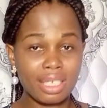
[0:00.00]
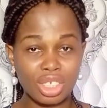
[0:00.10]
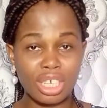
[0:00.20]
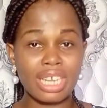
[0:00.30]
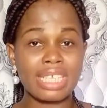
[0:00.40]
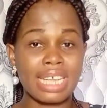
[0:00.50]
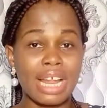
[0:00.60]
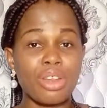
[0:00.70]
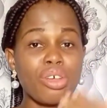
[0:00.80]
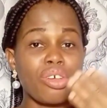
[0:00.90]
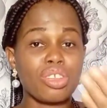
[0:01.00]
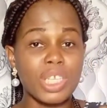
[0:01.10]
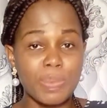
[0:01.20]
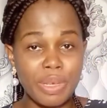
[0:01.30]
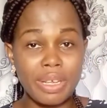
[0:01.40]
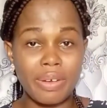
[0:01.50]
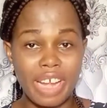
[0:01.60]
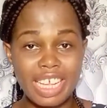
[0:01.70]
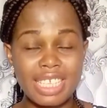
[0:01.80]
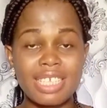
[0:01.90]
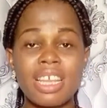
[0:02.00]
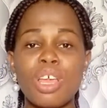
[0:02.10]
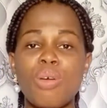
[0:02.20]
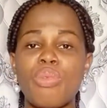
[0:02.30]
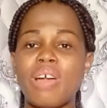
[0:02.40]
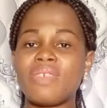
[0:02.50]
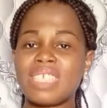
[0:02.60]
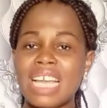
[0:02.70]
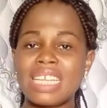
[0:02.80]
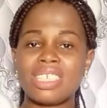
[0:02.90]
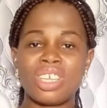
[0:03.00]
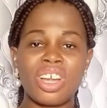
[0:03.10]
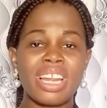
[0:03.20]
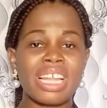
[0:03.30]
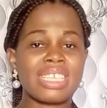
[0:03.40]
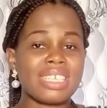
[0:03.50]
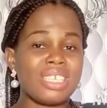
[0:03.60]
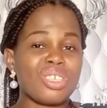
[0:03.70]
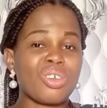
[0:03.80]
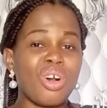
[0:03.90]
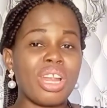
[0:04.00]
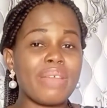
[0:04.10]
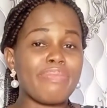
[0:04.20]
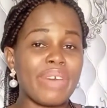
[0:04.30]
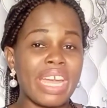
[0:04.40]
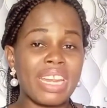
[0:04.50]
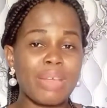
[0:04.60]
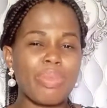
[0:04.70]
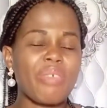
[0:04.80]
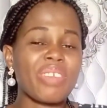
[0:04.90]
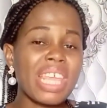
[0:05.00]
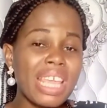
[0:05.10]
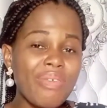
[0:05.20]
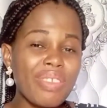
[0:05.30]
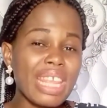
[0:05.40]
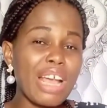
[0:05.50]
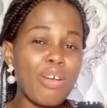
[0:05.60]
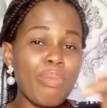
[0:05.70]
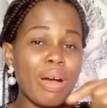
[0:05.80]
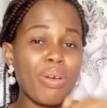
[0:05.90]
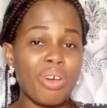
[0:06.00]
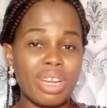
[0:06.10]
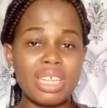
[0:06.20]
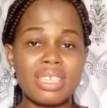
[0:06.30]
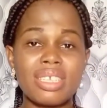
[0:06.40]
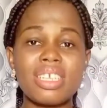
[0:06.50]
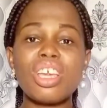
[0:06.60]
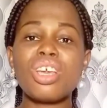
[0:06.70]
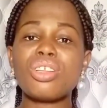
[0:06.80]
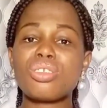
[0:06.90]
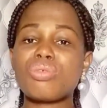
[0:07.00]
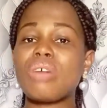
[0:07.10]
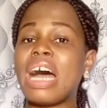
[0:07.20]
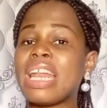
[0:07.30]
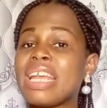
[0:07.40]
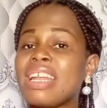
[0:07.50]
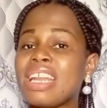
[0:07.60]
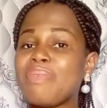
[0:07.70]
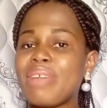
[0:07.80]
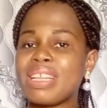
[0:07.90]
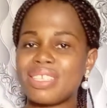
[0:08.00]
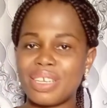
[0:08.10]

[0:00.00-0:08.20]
chocolate cannot speak, right? But I've said chocolate is calling my name. I'm giving a human quality to an inanimate